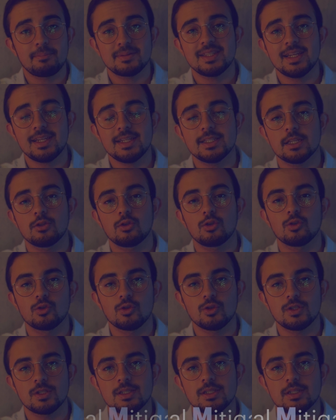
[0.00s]
six
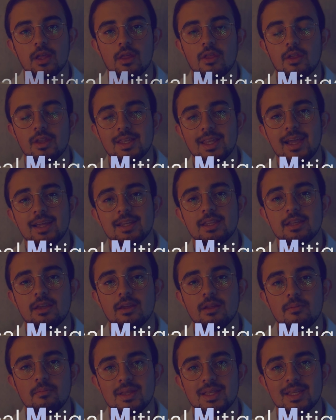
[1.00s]
introduces the
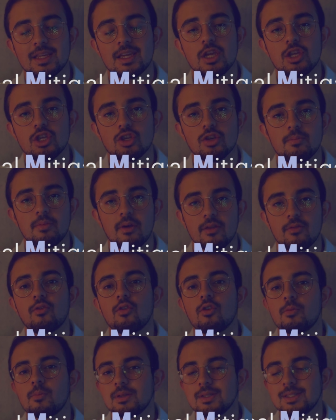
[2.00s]
Tactical Mitigation
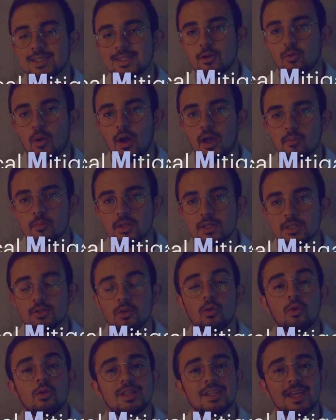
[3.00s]
Performance Requirements,
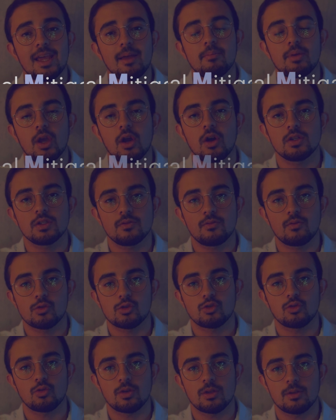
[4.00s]
or T M P Rs for
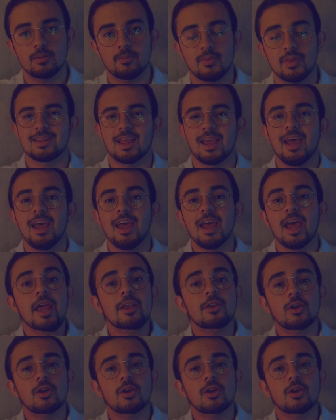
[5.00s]
short. In